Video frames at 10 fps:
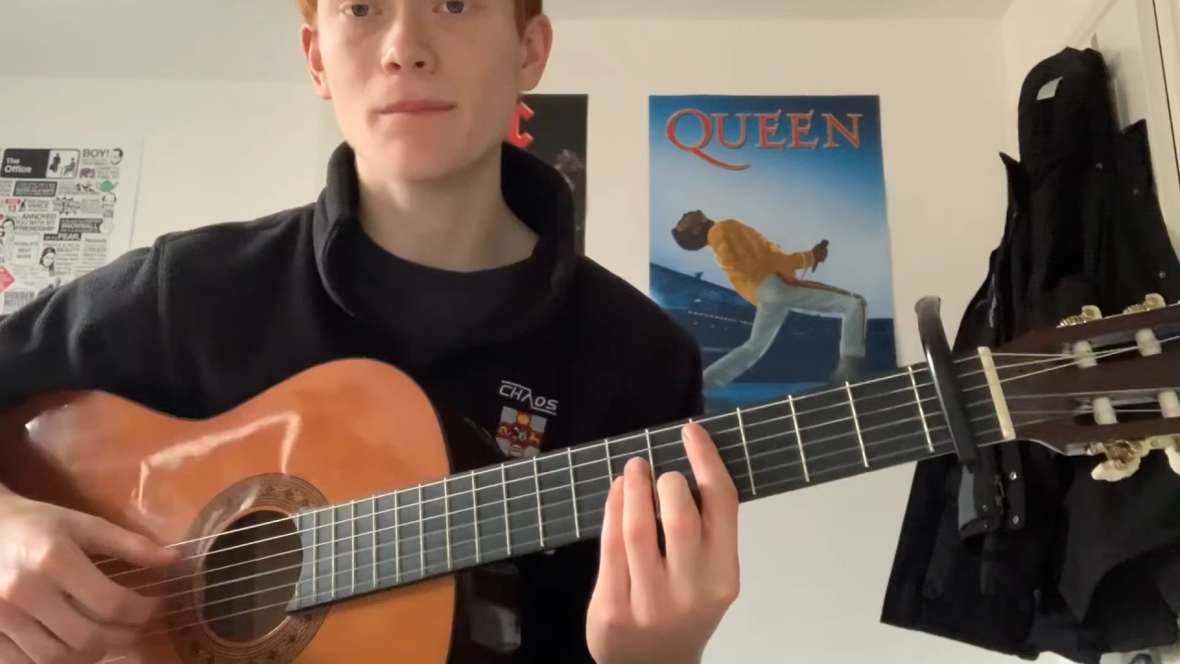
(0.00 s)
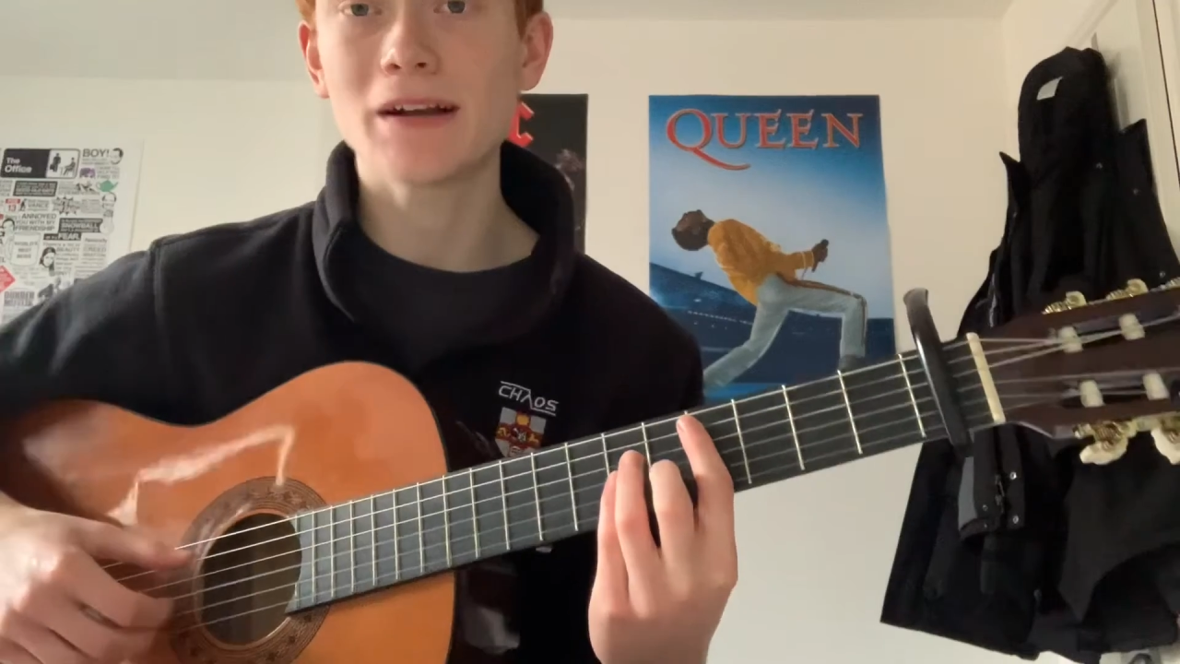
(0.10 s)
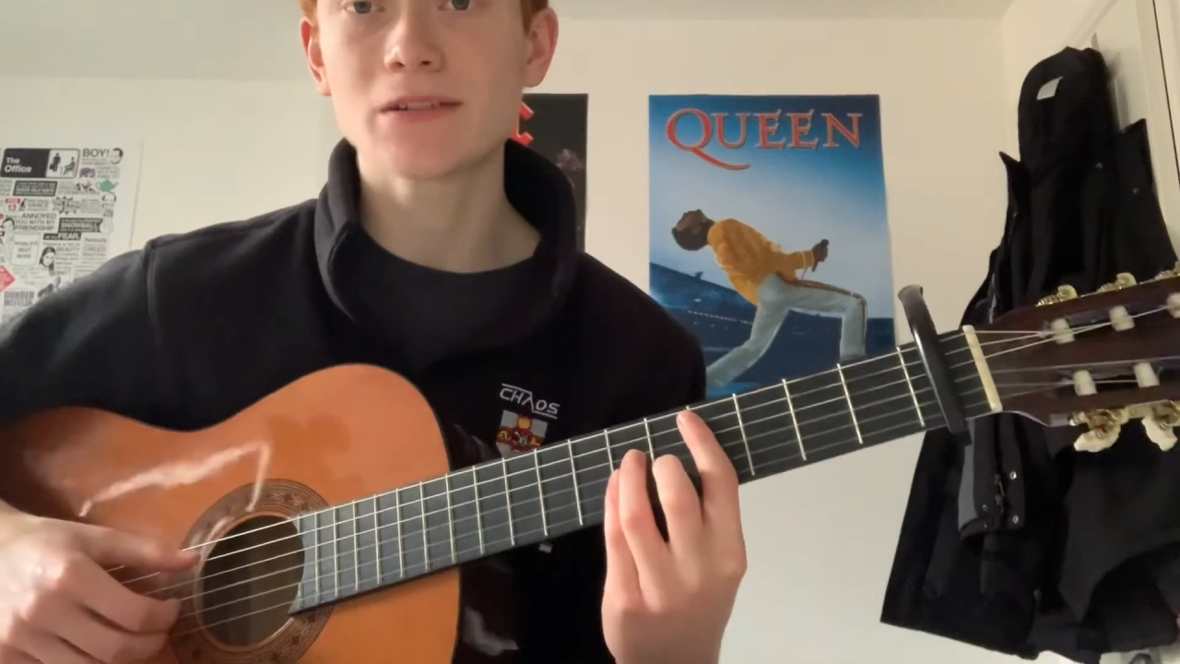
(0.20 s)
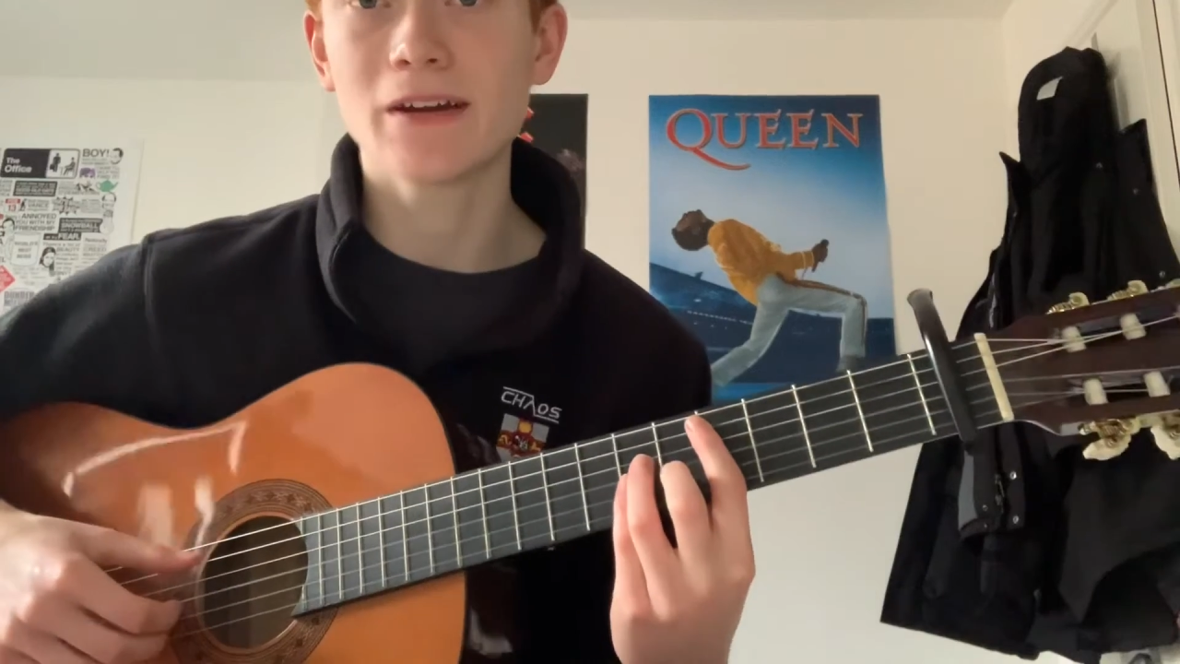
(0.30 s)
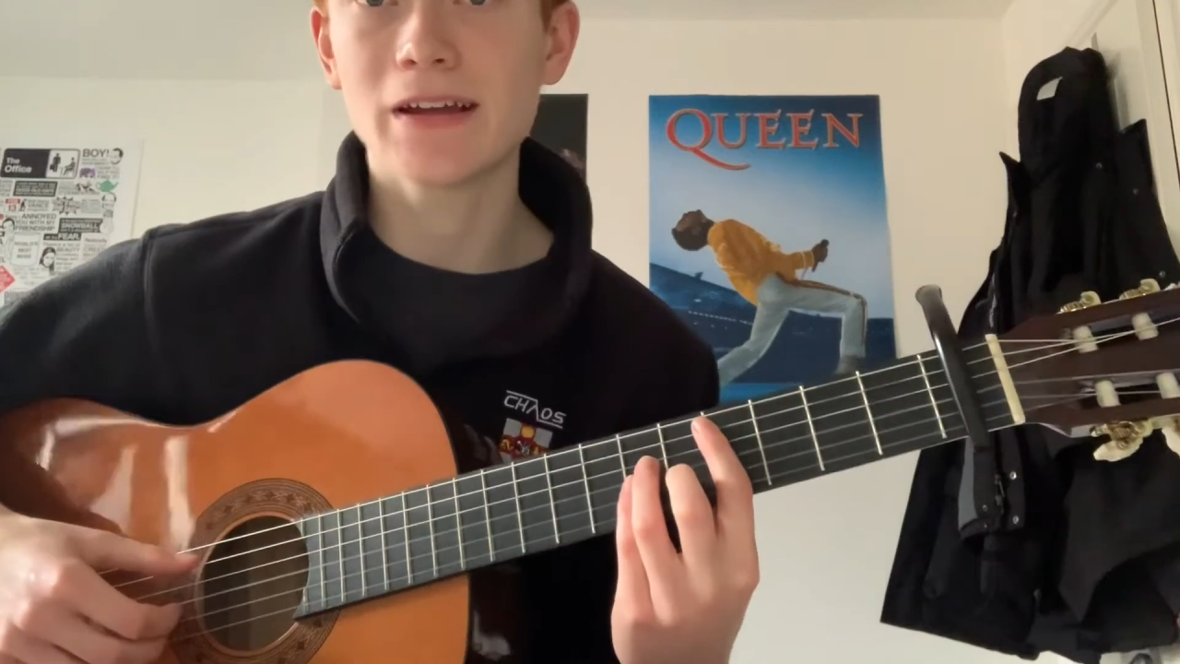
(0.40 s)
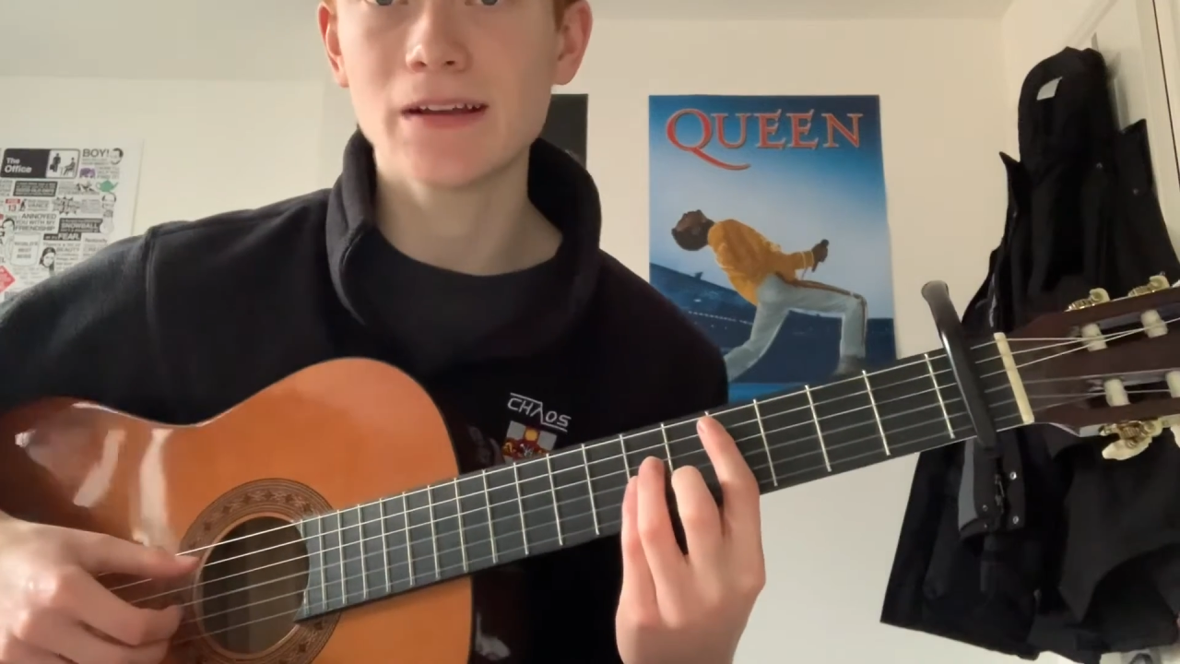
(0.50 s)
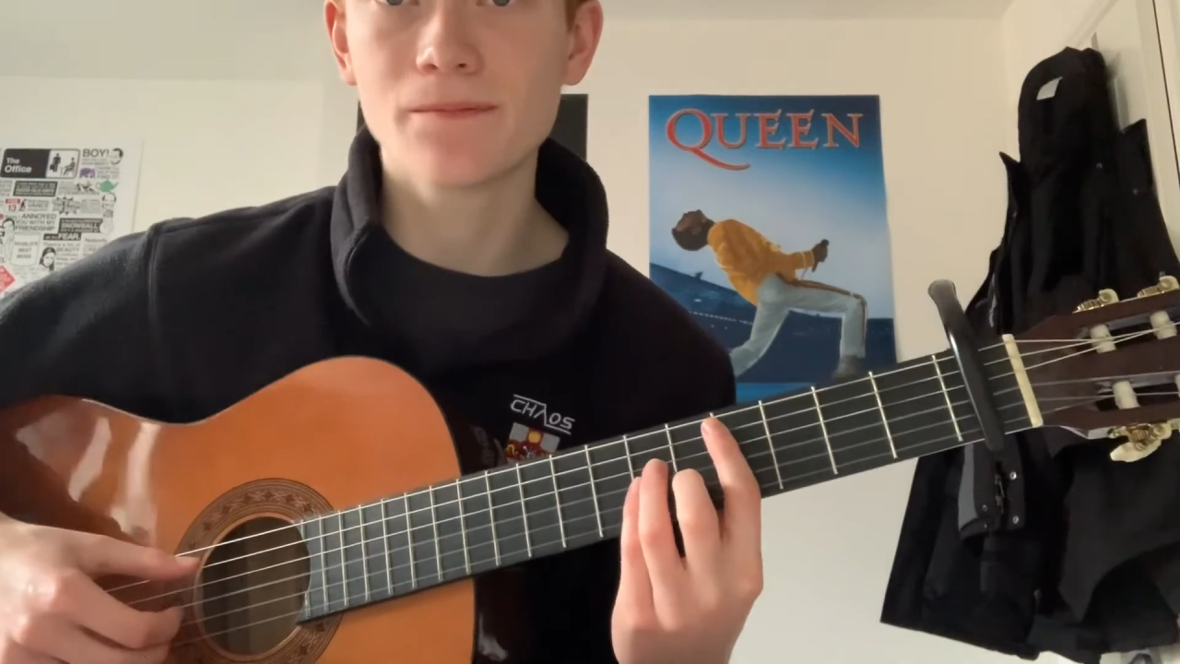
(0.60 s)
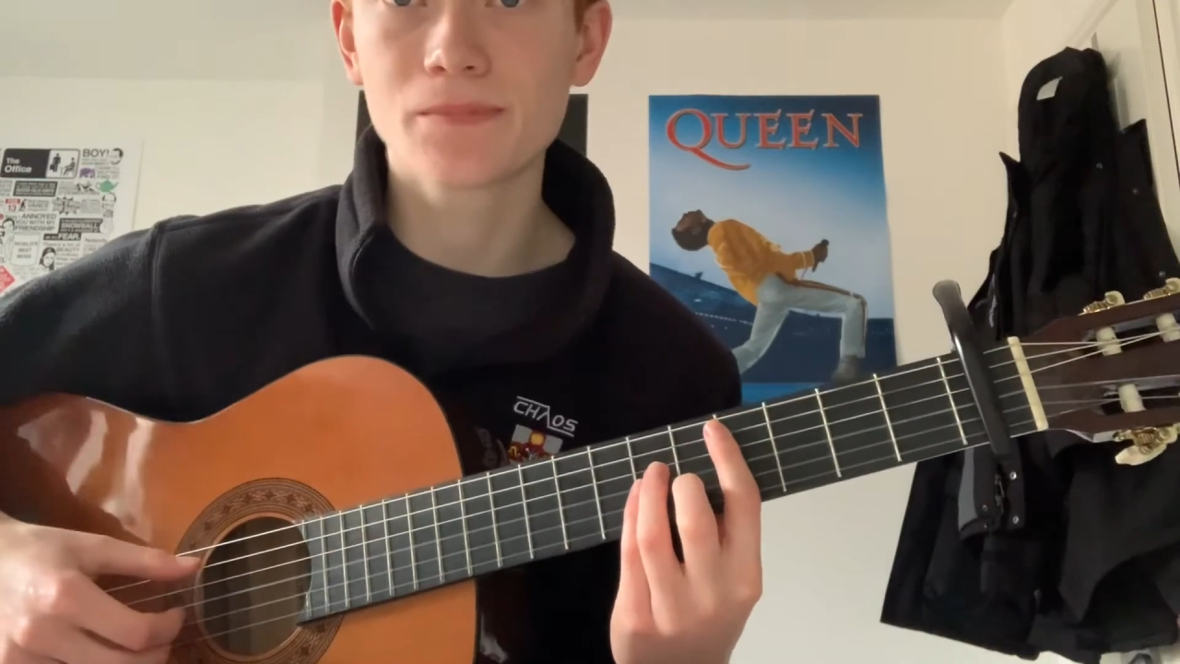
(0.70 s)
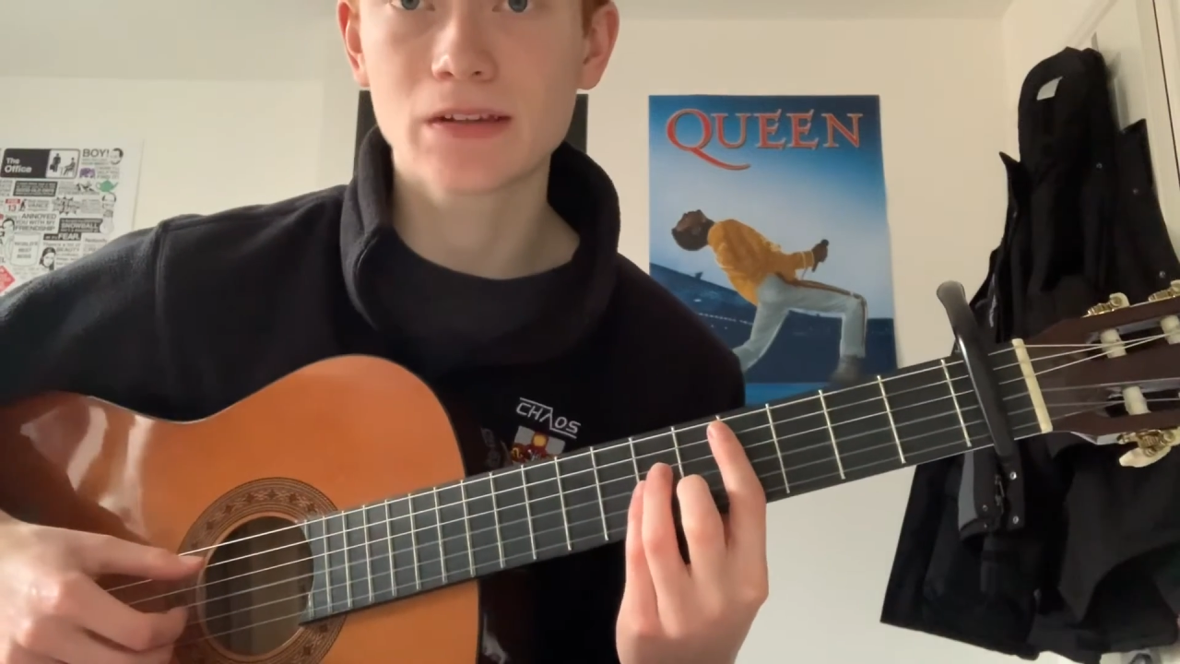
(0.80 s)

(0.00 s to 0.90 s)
back to a